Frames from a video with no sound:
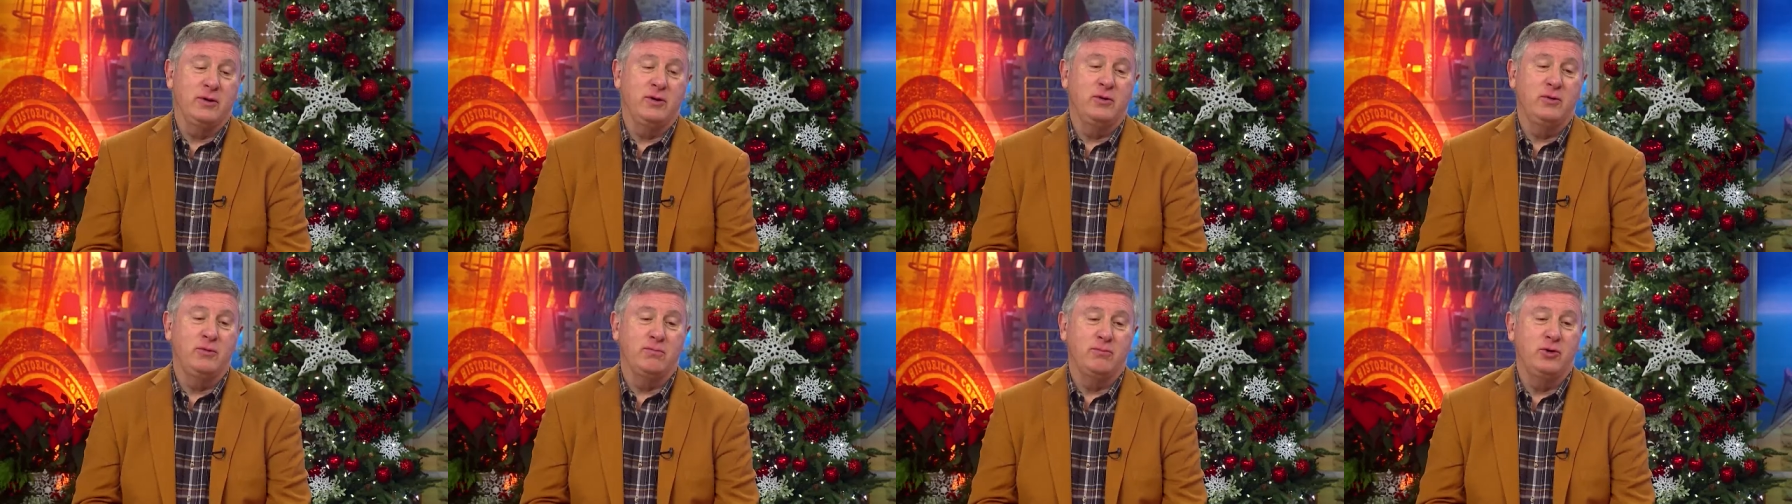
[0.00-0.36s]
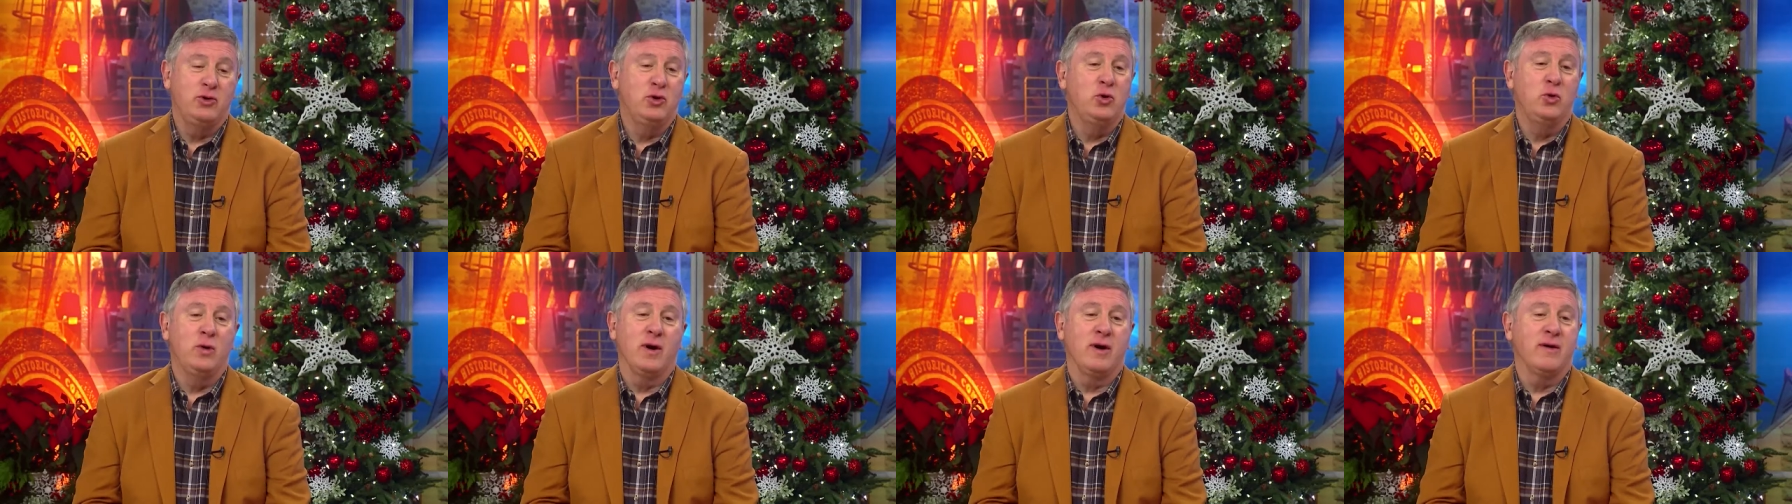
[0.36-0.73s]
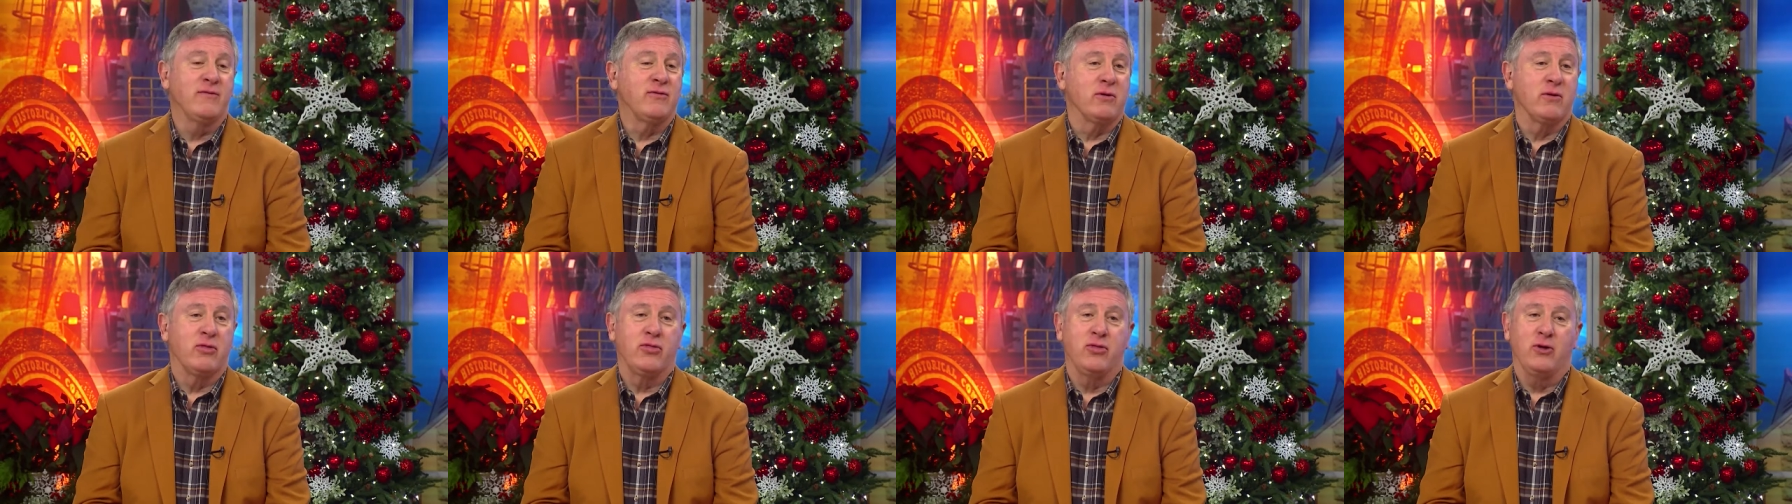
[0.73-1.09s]
who,
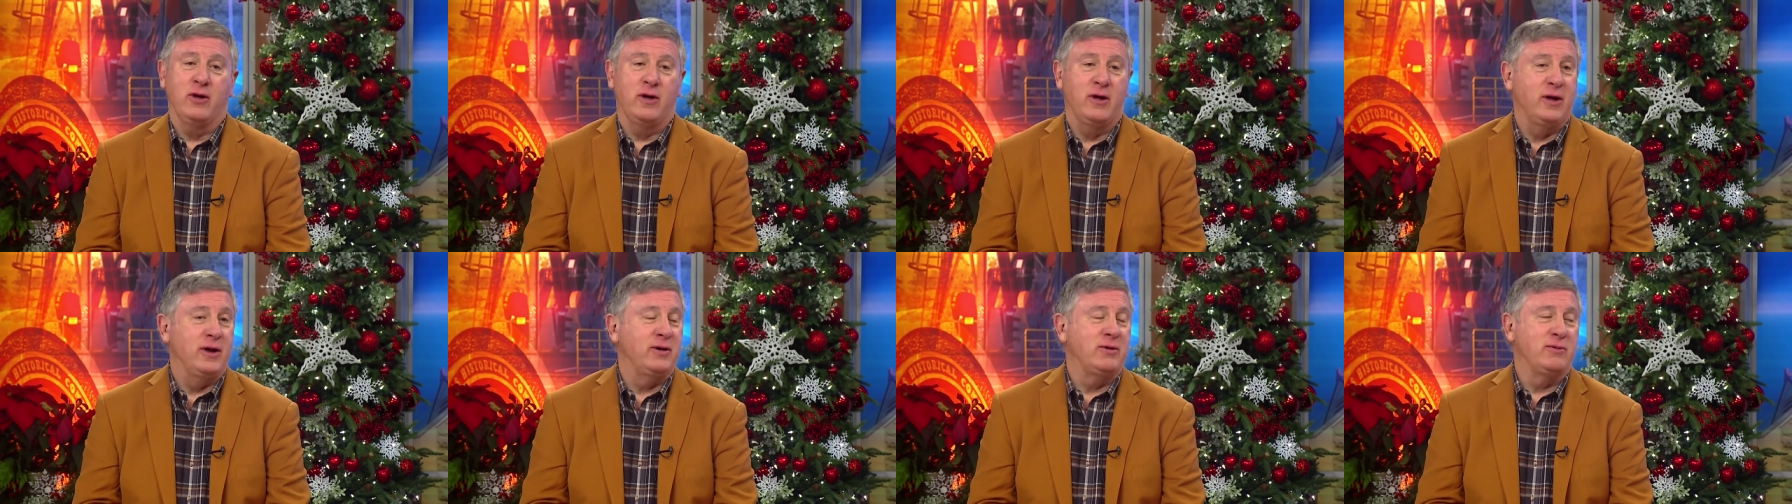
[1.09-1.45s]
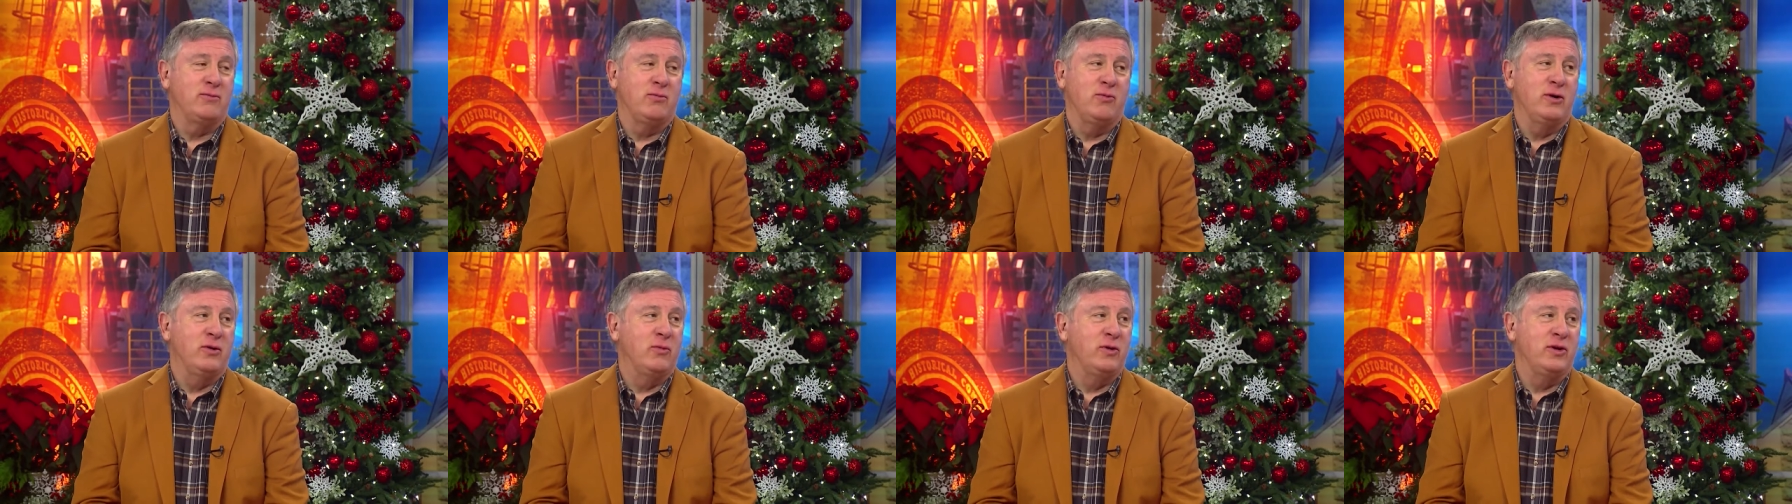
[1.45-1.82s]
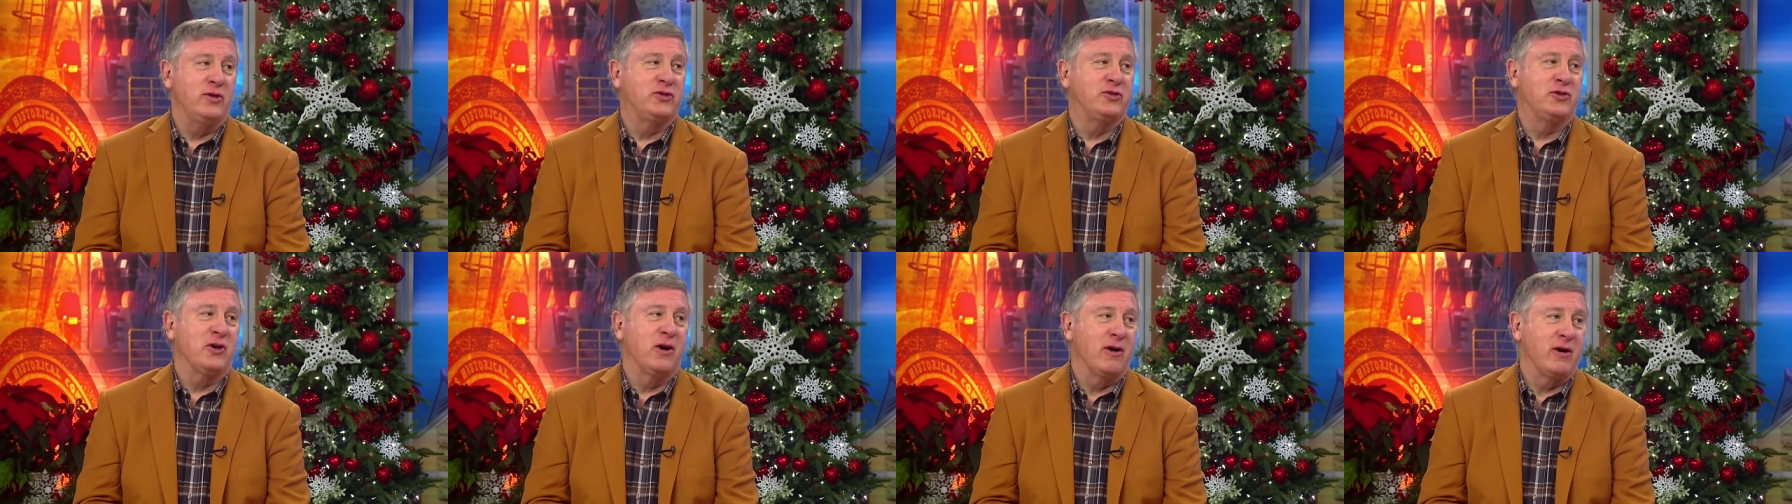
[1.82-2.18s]
whoever thought when we
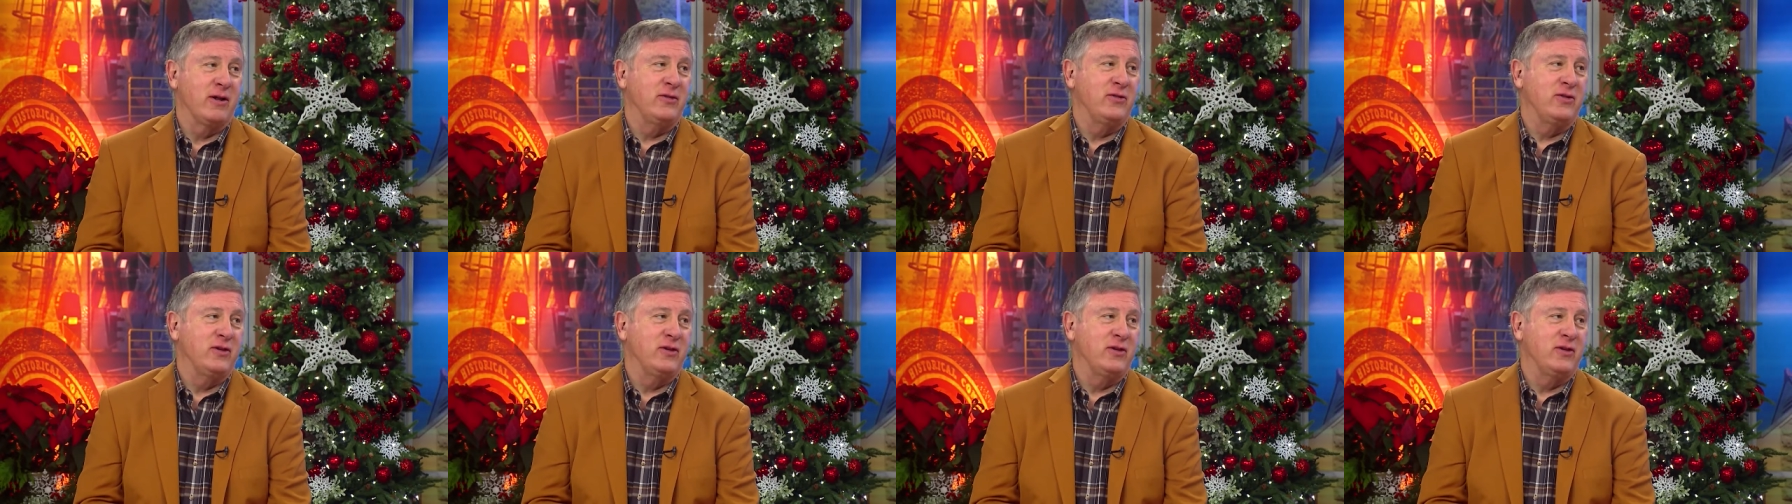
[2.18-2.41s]
started